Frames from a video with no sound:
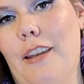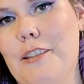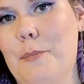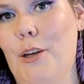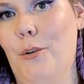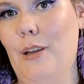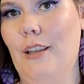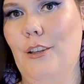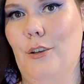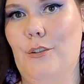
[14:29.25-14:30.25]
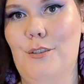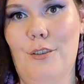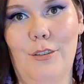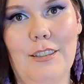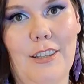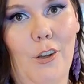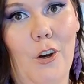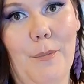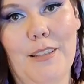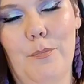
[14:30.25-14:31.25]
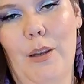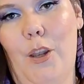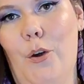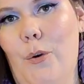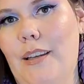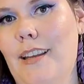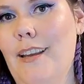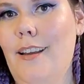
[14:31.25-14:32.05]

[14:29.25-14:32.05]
Let me know your thoughts in the comments below, and